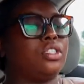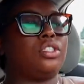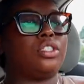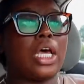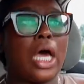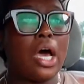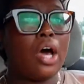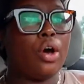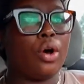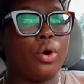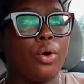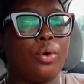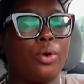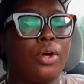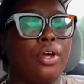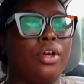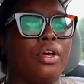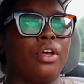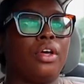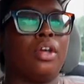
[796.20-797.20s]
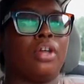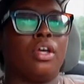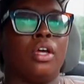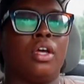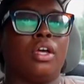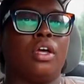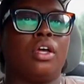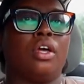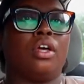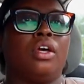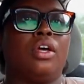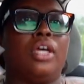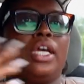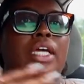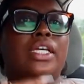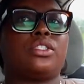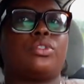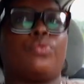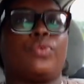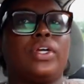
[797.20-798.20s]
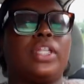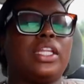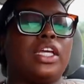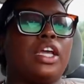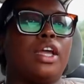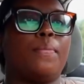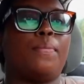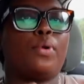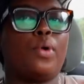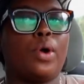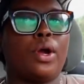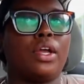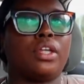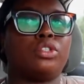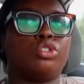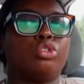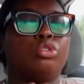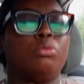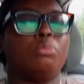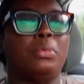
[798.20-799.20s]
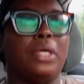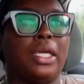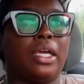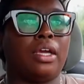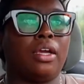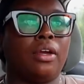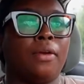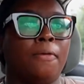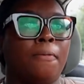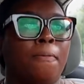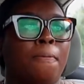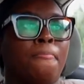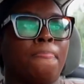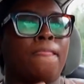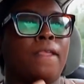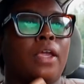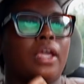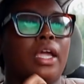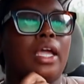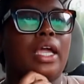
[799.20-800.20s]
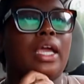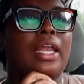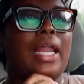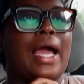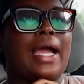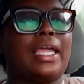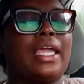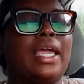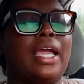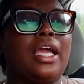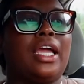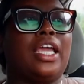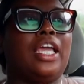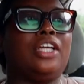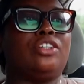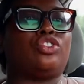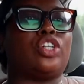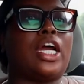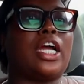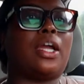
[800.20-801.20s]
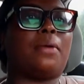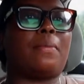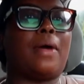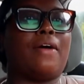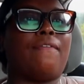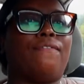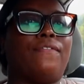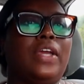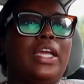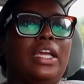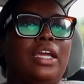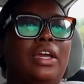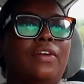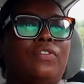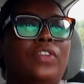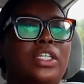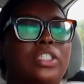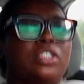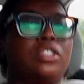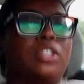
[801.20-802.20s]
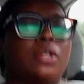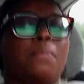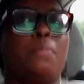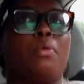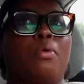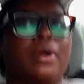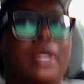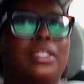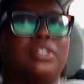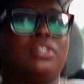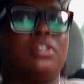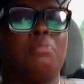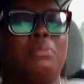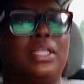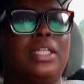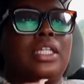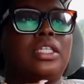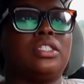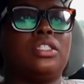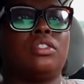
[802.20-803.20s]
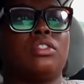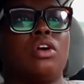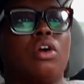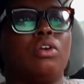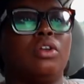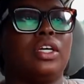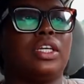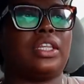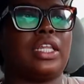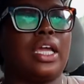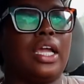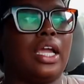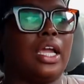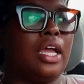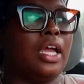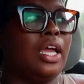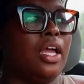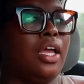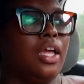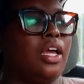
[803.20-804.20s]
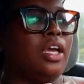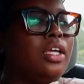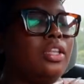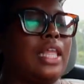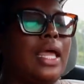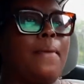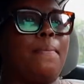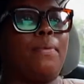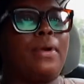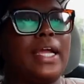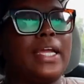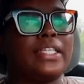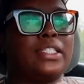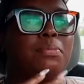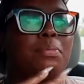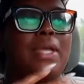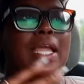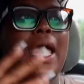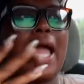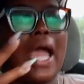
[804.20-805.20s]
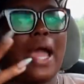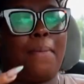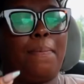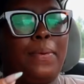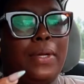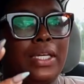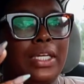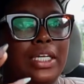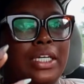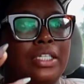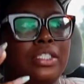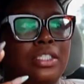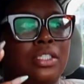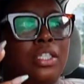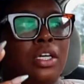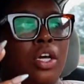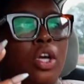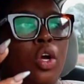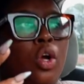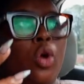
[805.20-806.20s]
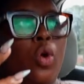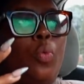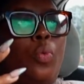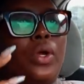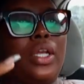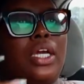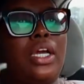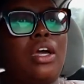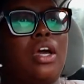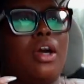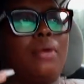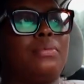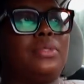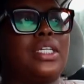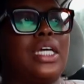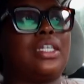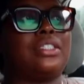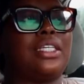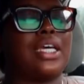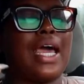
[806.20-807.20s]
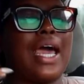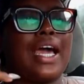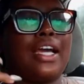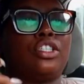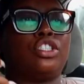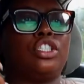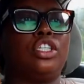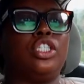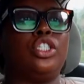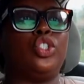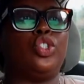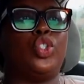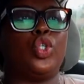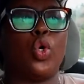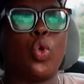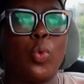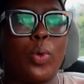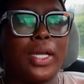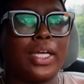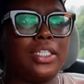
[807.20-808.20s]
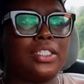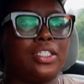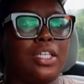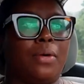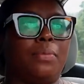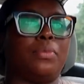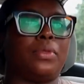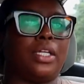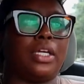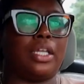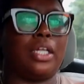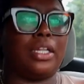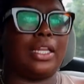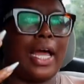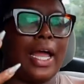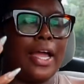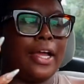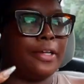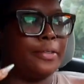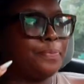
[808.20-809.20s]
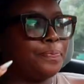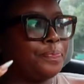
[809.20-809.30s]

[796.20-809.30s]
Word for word: So it's really important to me and I can't keep dragging my feet if this is important to me. This is the only thing that brings me happiness when it comes down to actually doing something. Like